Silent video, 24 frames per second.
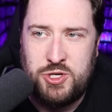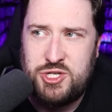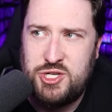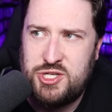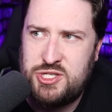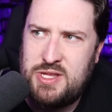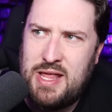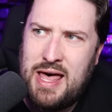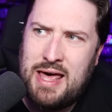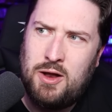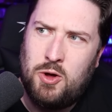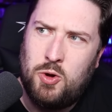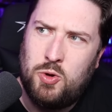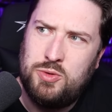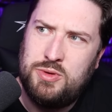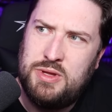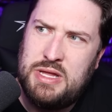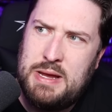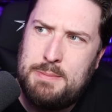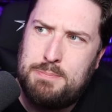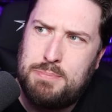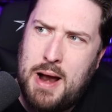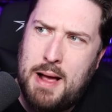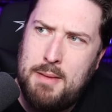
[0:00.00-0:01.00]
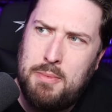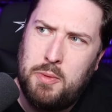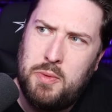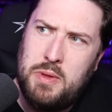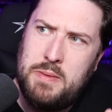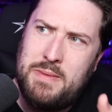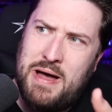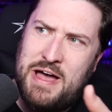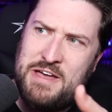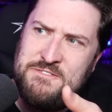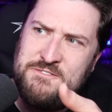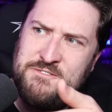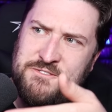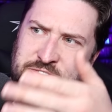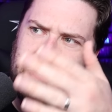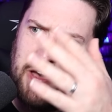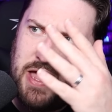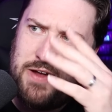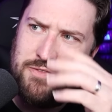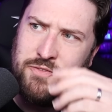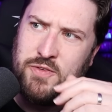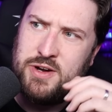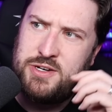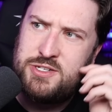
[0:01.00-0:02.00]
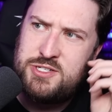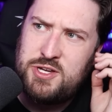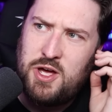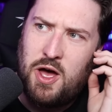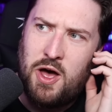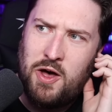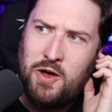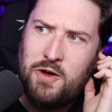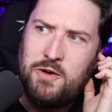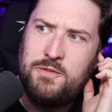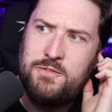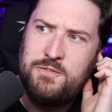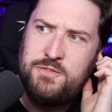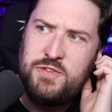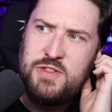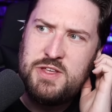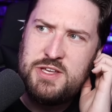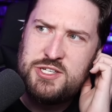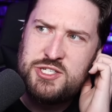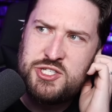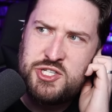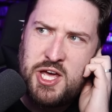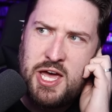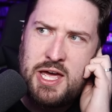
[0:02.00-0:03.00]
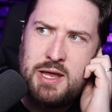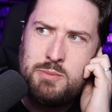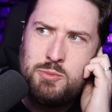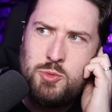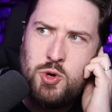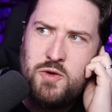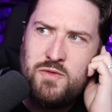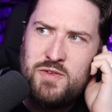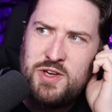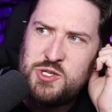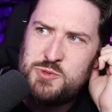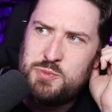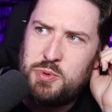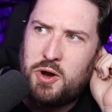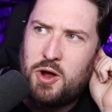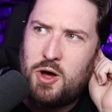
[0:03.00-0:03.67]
which is not only probably my favorite of these 10 movies,